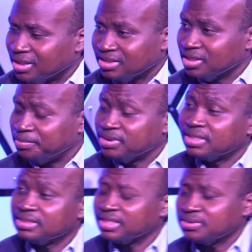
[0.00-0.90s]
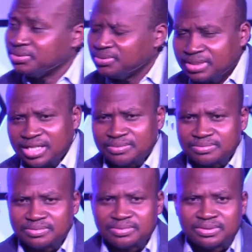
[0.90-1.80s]
has He presented to you now?
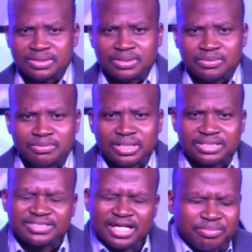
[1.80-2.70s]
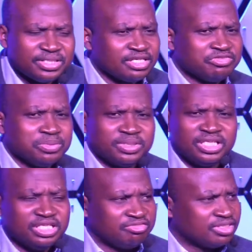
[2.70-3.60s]
What assignment have you
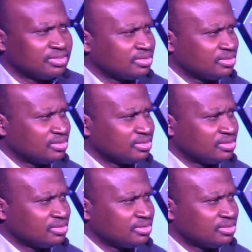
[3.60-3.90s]
been given?